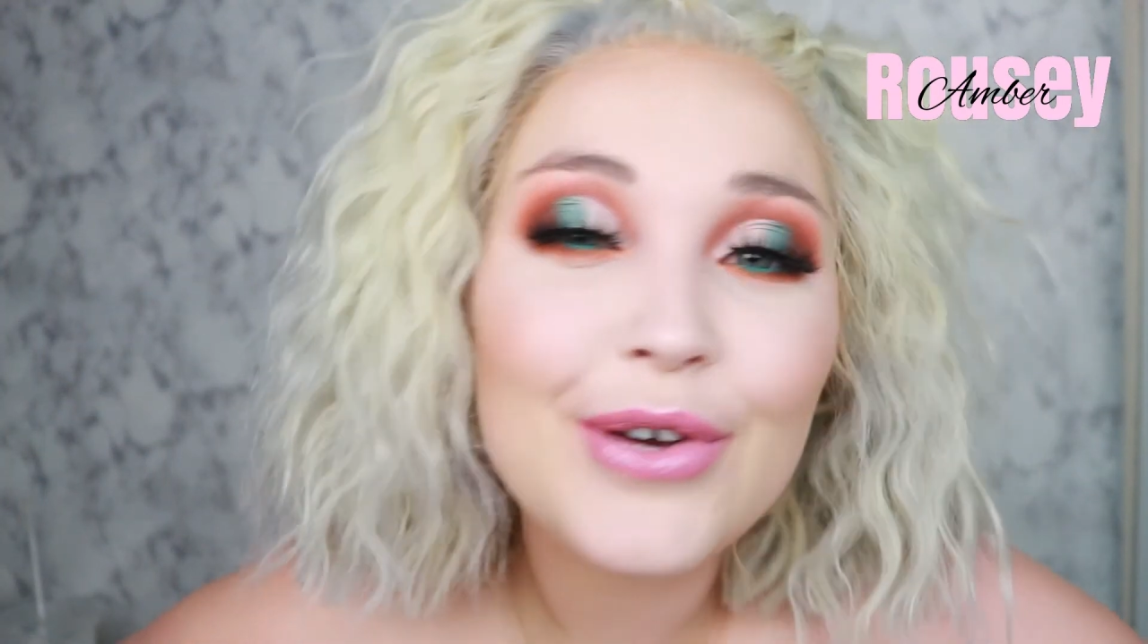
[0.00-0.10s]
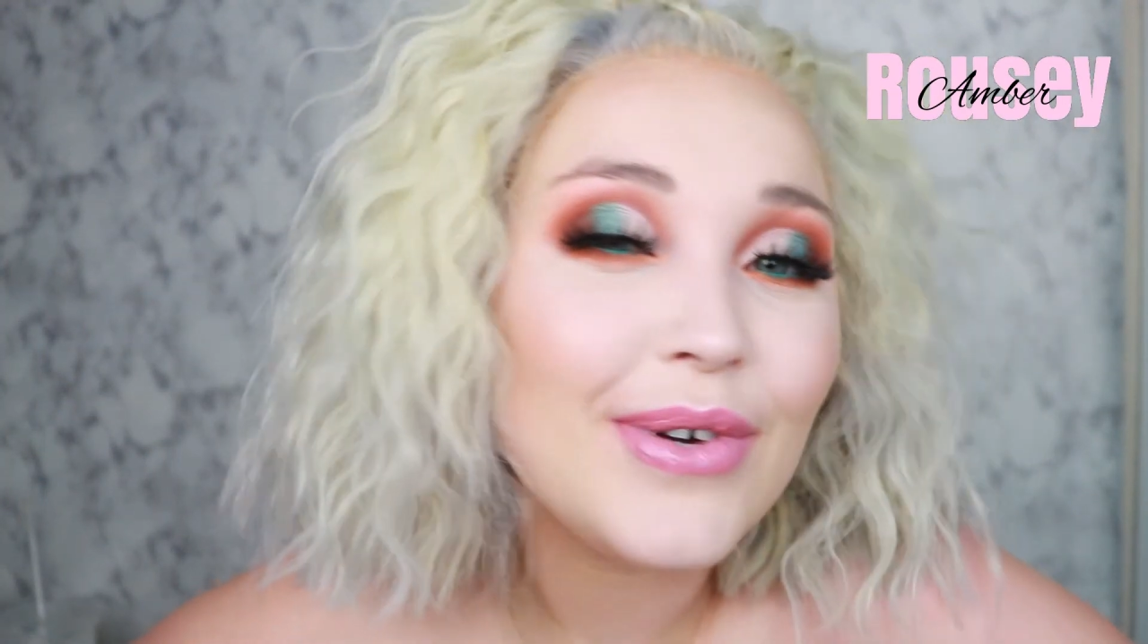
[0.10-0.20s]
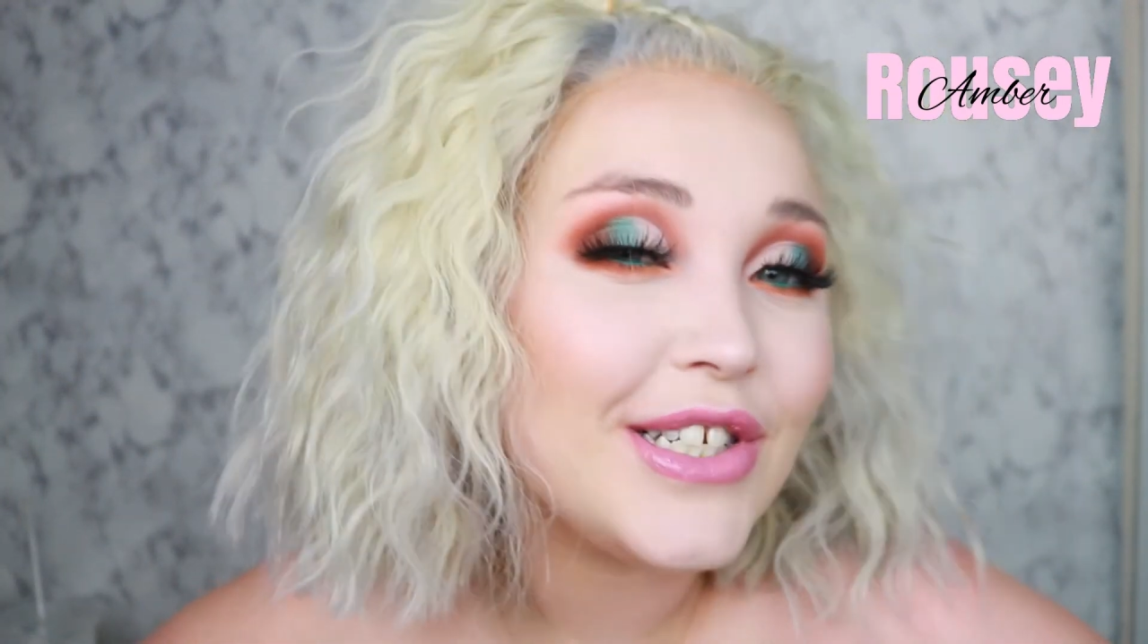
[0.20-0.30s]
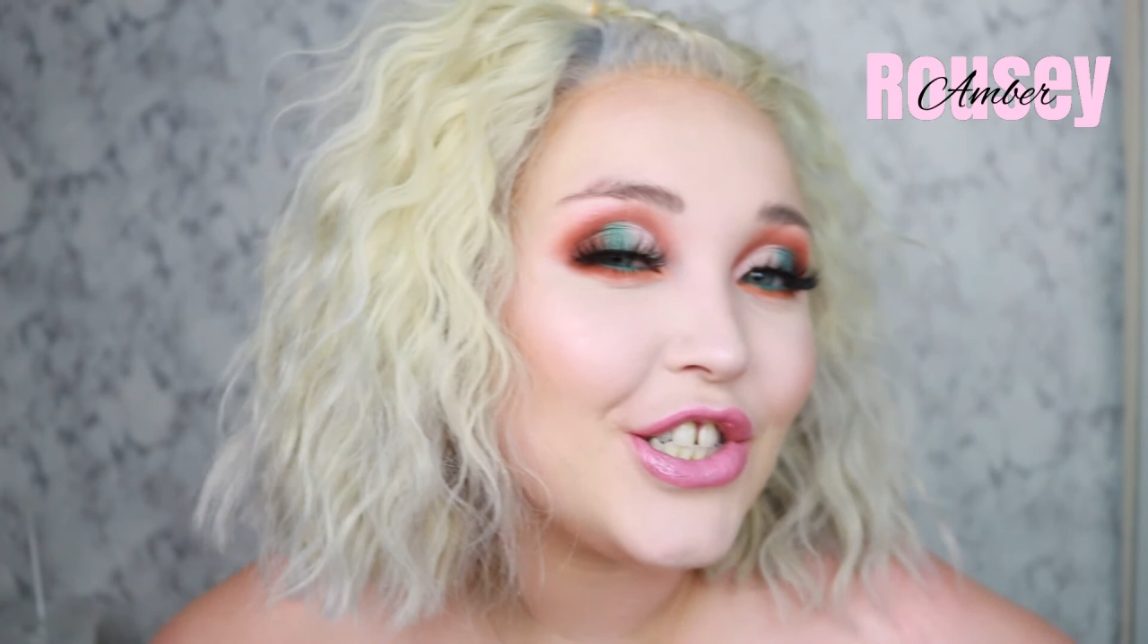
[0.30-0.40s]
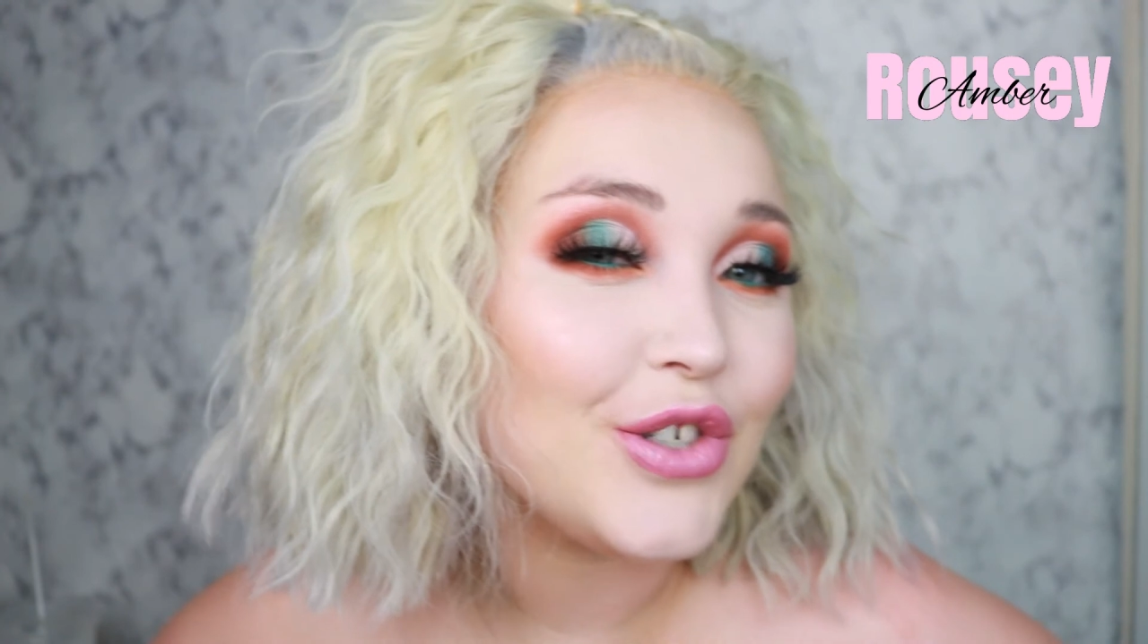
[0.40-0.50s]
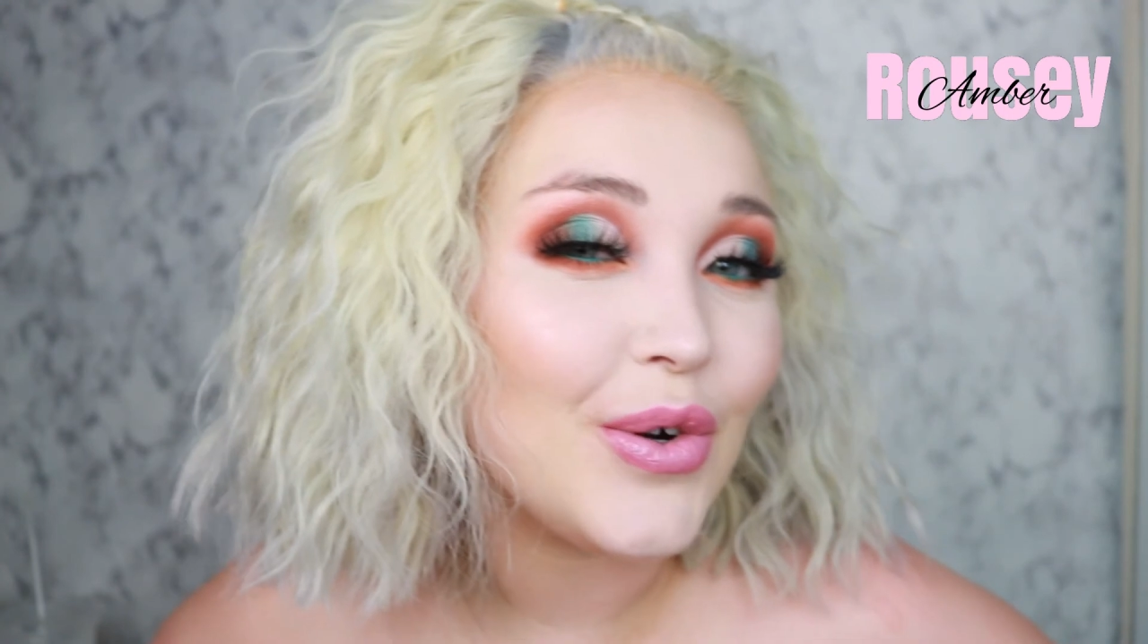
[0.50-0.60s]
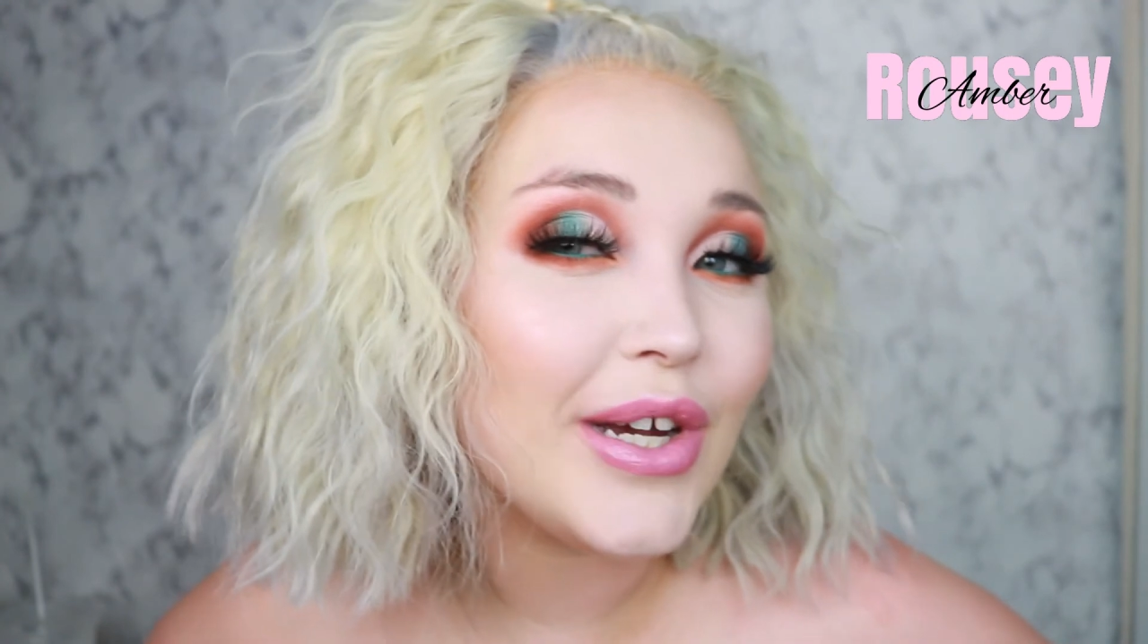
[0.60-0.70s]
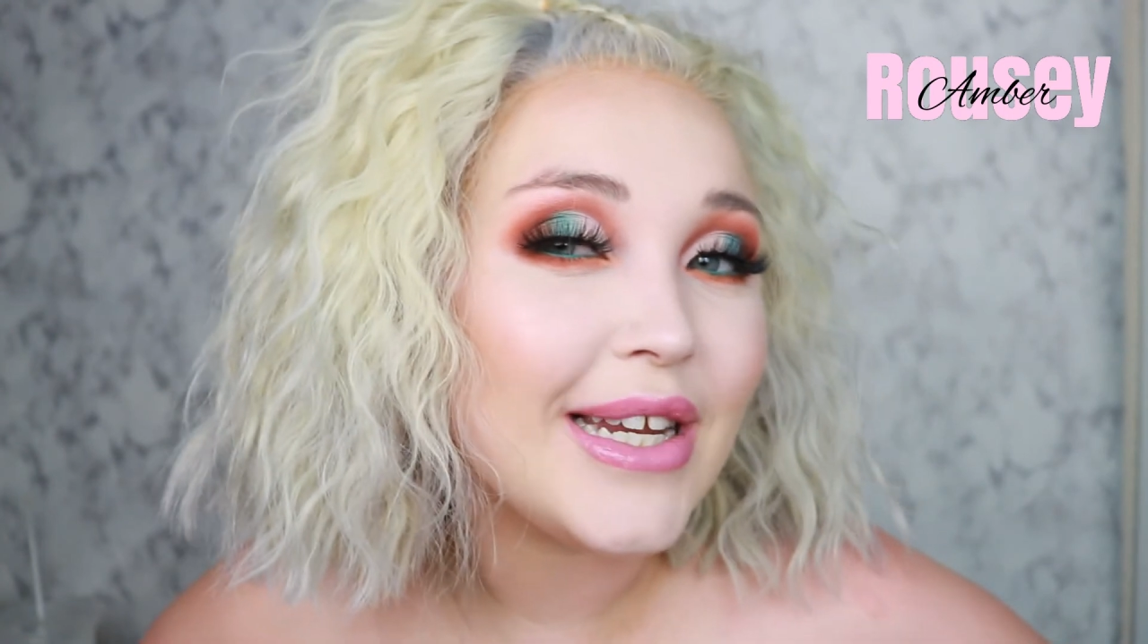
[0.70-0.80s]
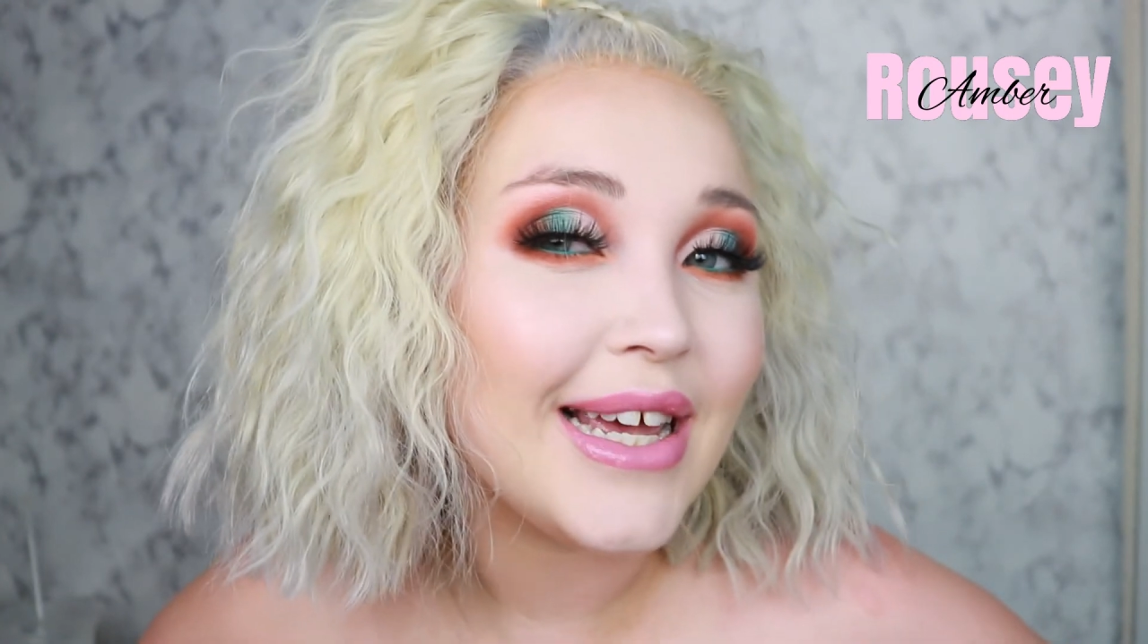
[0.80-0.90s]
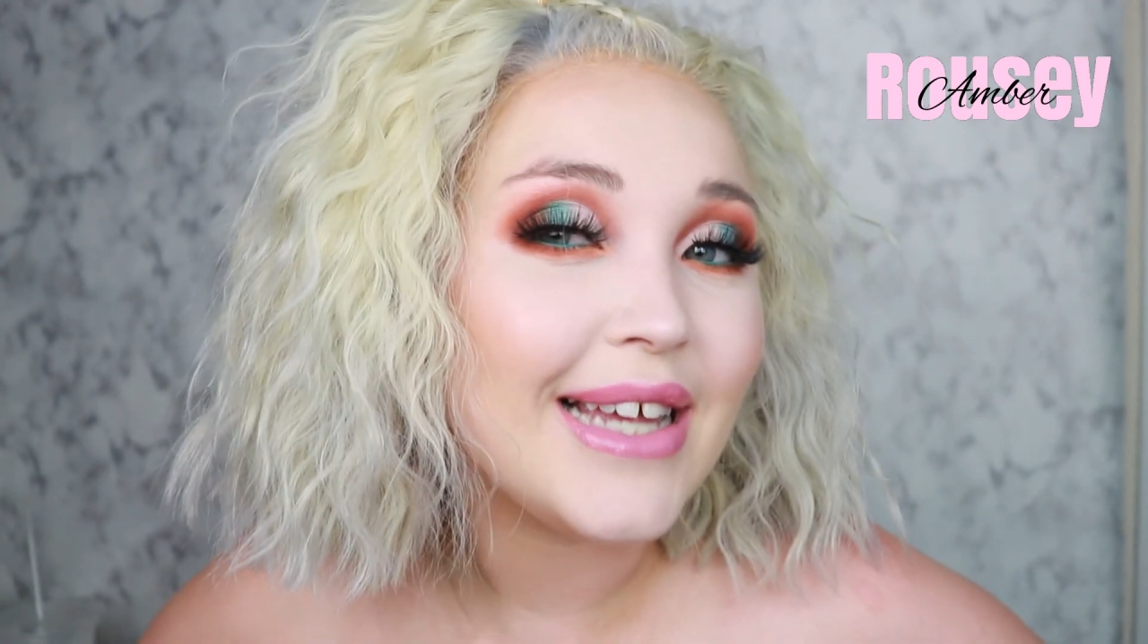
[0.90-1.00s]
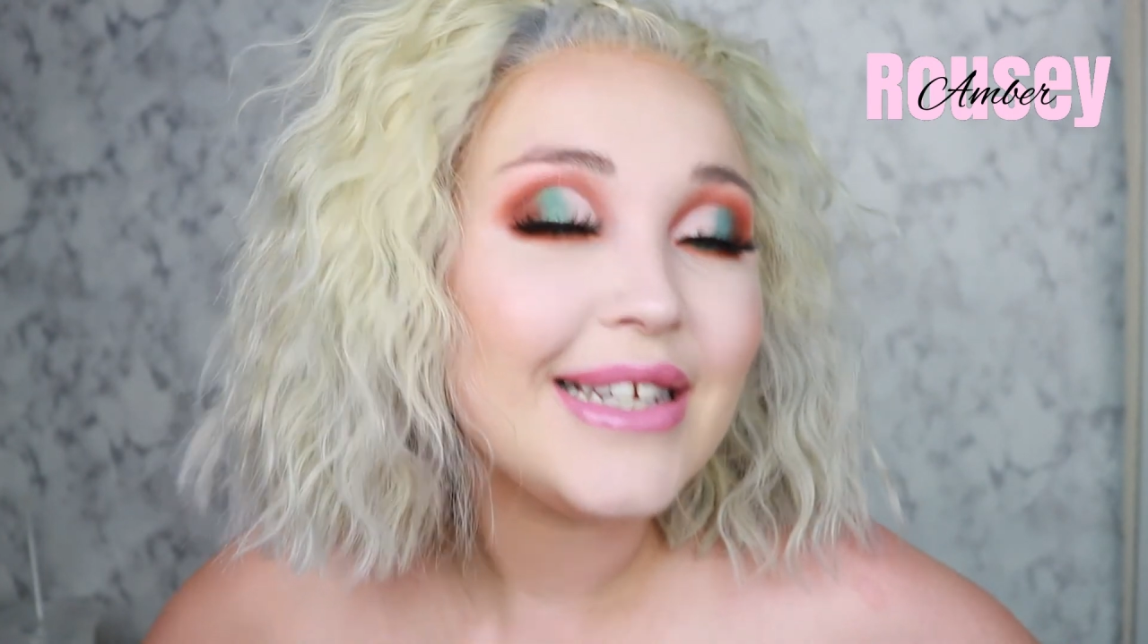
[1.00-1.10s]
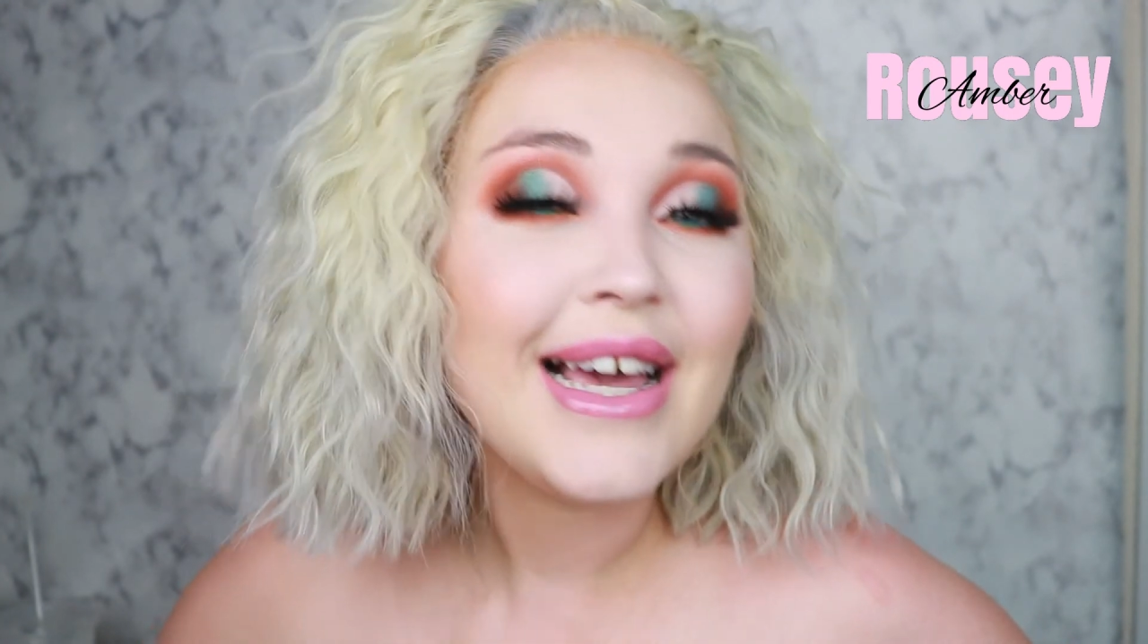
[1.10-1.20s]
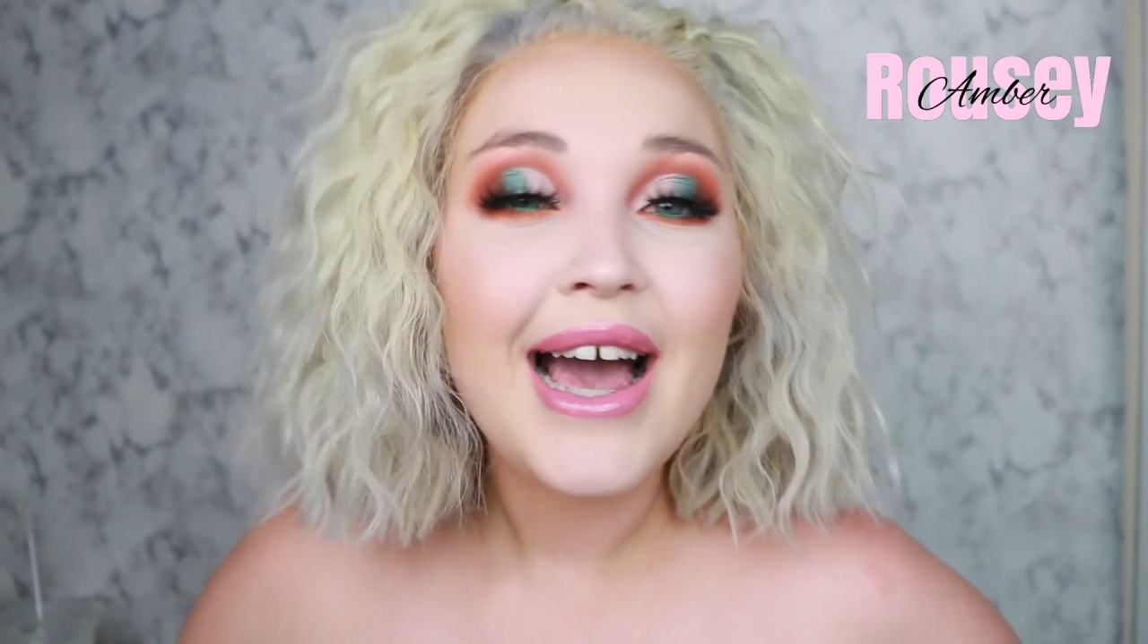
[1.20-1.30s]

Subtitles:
enjoyed it.